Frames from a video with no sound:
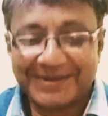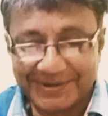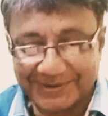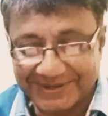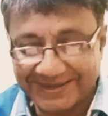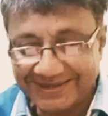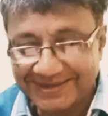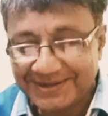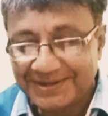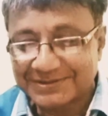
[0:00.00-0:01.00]
Okay,
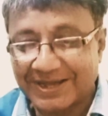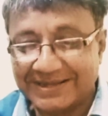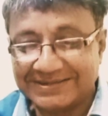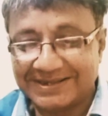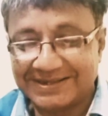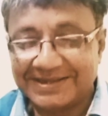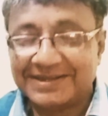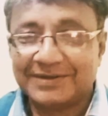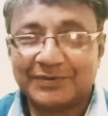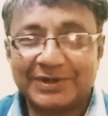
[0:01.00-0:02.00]
so
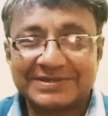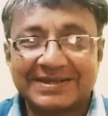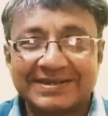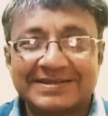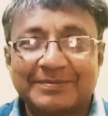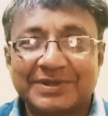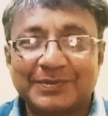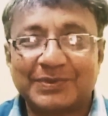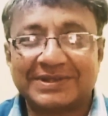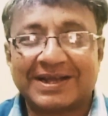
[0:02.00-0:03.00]
ideally, when you're sending something
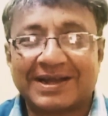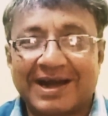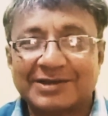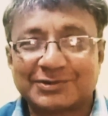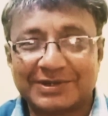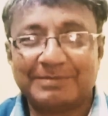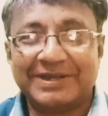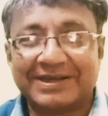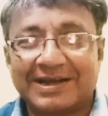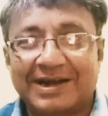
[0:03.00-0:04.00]
with a car, should have
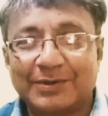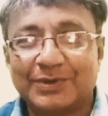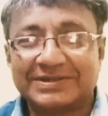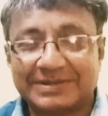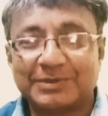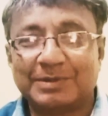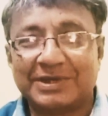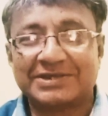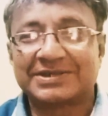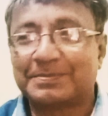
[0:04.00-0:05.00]
been cargo, and something by
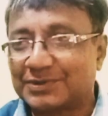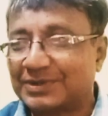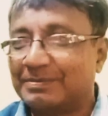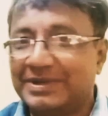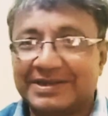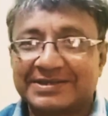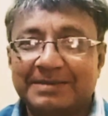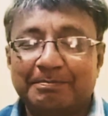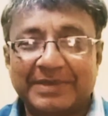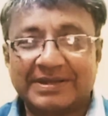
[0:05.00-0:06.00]
a ship should have been a
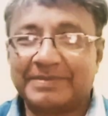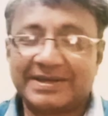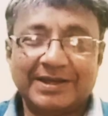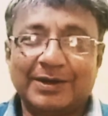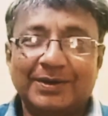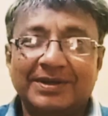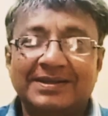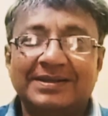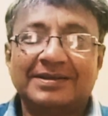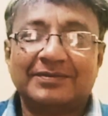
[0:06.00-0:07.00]
shipment, but no.
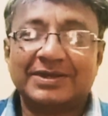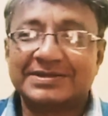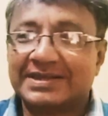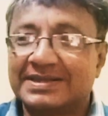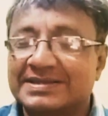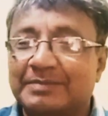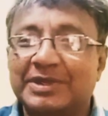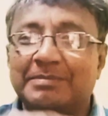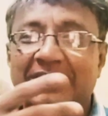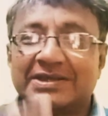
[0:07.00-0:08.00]
When you're sending
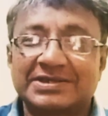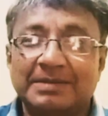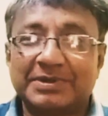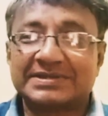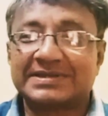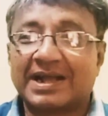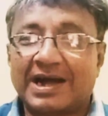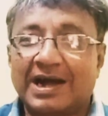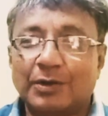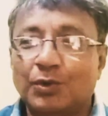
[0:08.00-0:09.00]
something by a ship, it's a
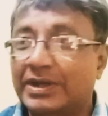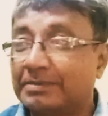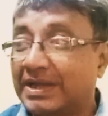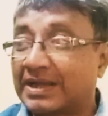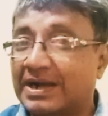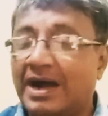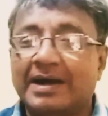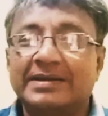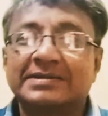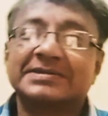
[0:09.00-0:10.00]
cargo, and by
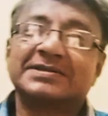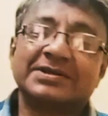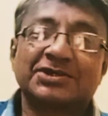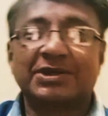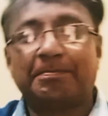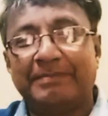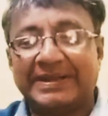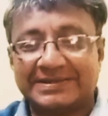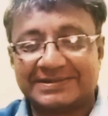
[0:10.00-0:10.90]
car, it is a shipment.